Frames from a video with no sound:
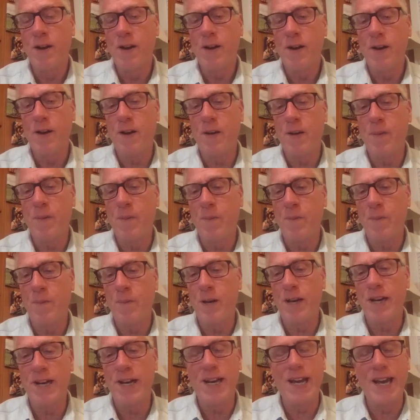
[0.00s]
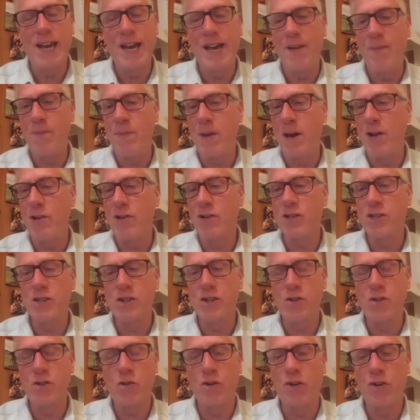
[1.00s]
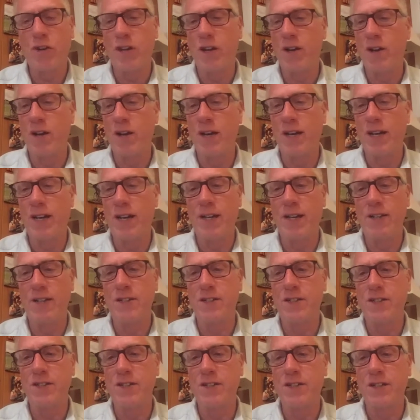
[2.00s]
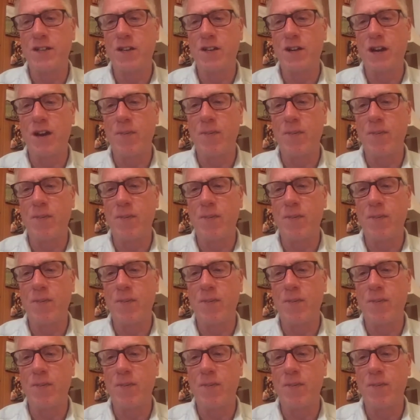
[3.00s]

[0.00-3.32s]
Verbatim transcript: Um, mm-hmm. But again, most North Carolinians just there.